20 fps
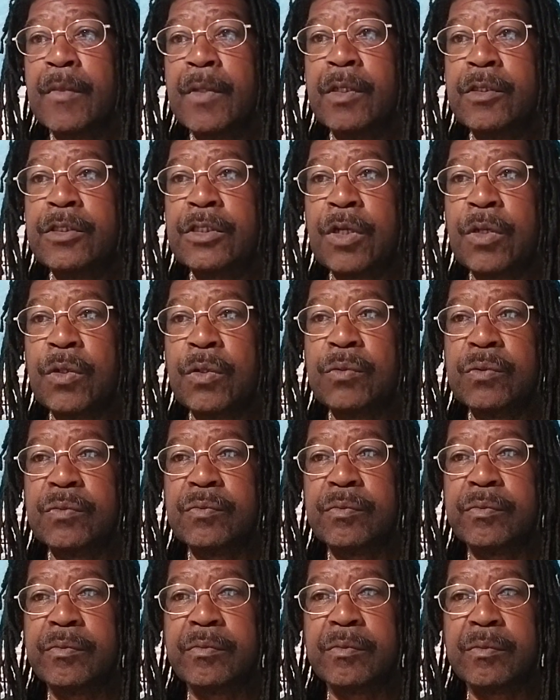
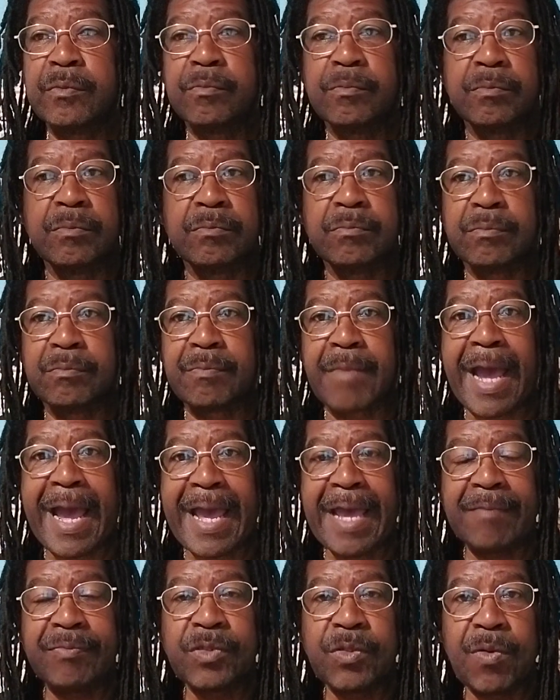So I
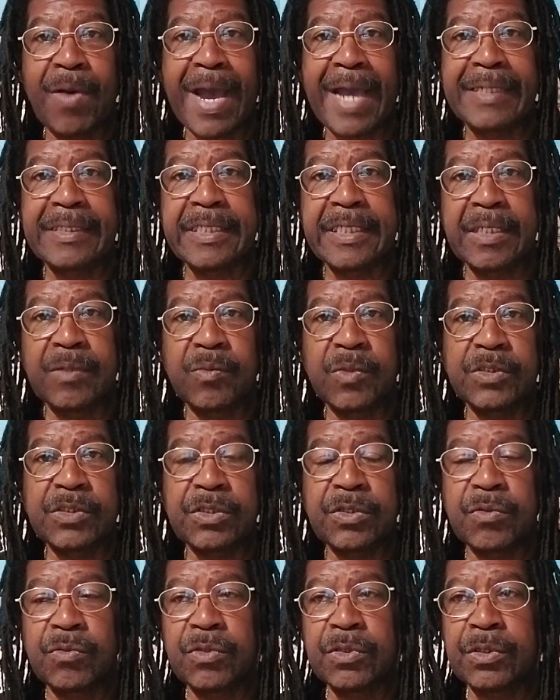have no idea what's
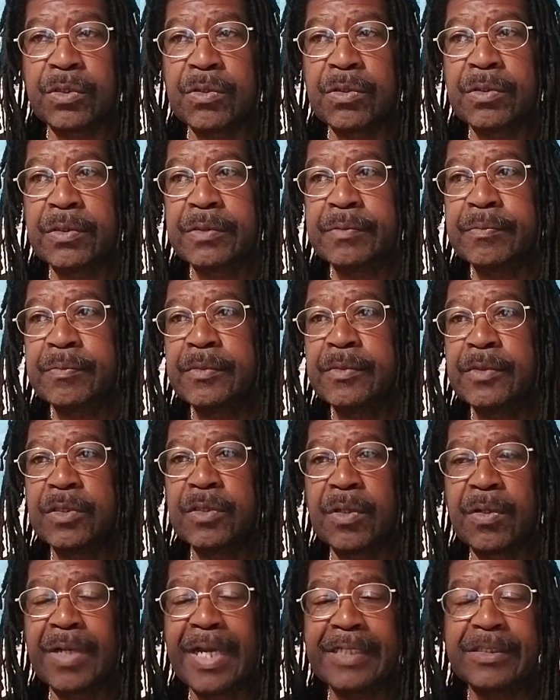going on.
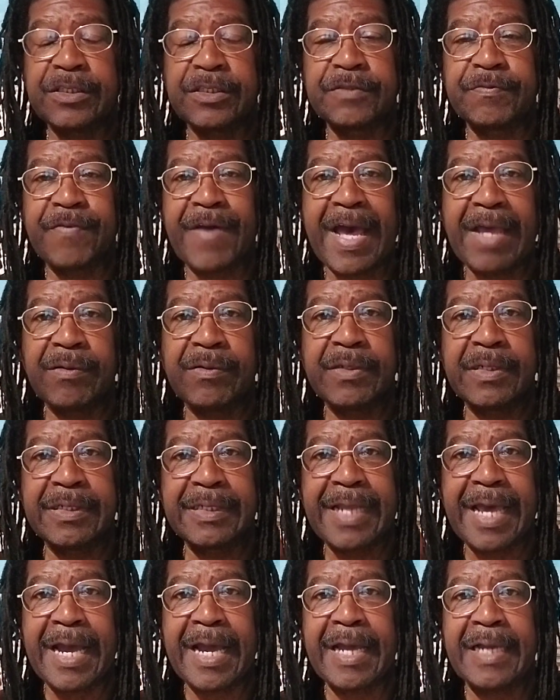I just follow
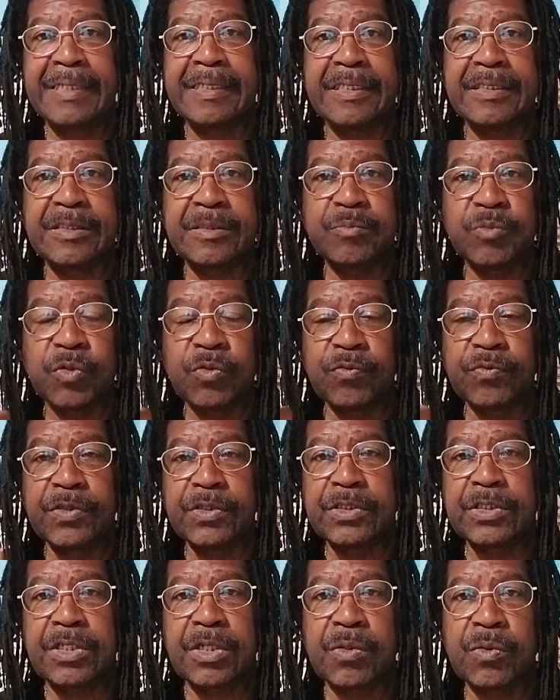the line, it's moving
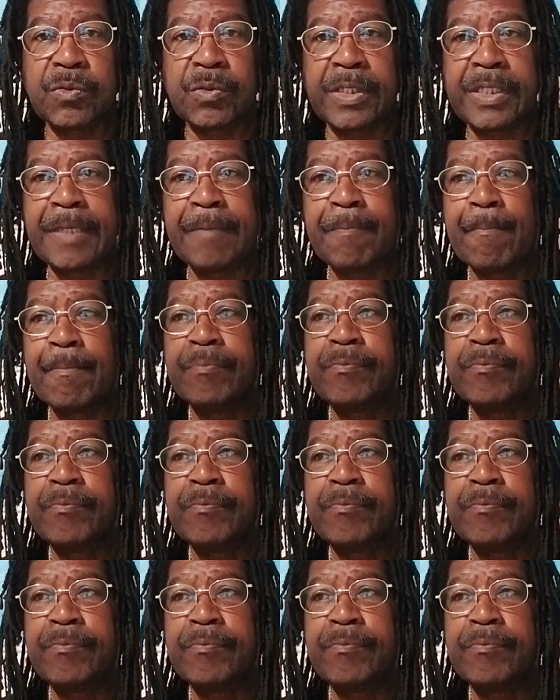slowly.